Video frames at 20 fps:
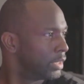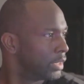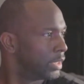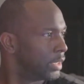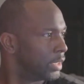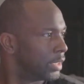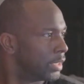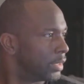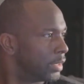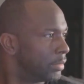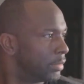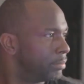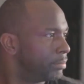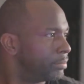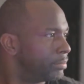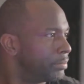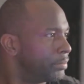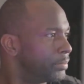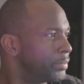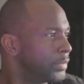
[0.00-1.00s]
Um,
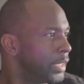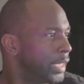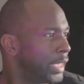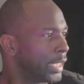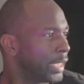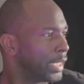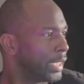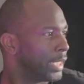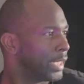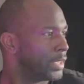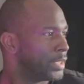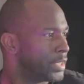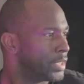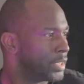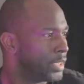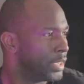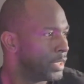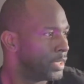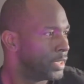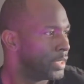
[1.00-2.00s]
and I kind of just
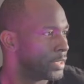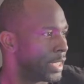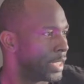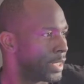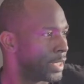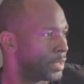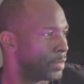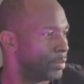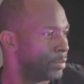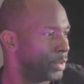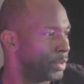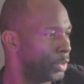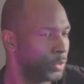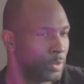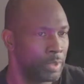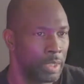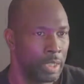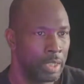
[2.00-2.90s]
did this out of the blue